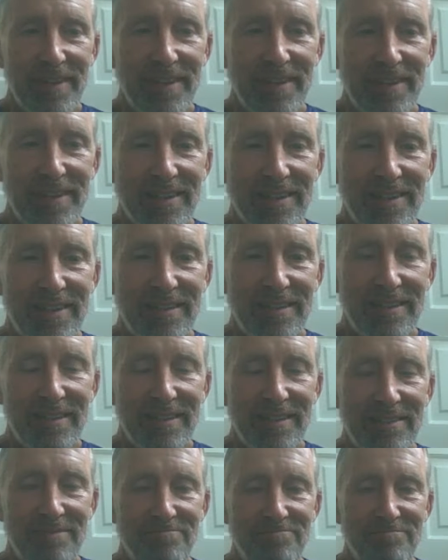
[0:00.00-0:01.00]
And
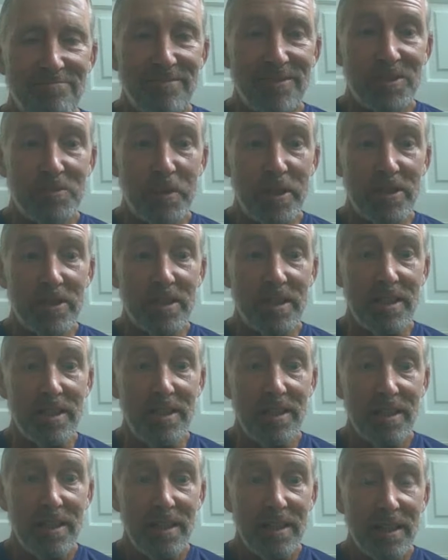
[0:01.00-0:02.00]

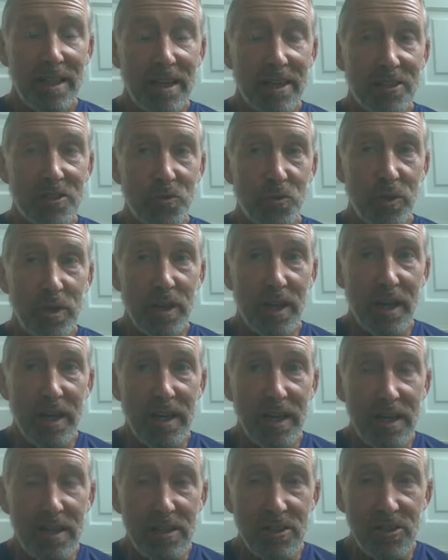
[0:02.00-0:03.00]
especially as we
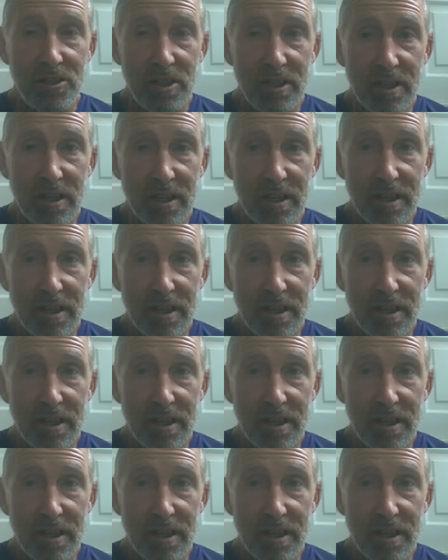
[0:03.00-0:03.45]
age,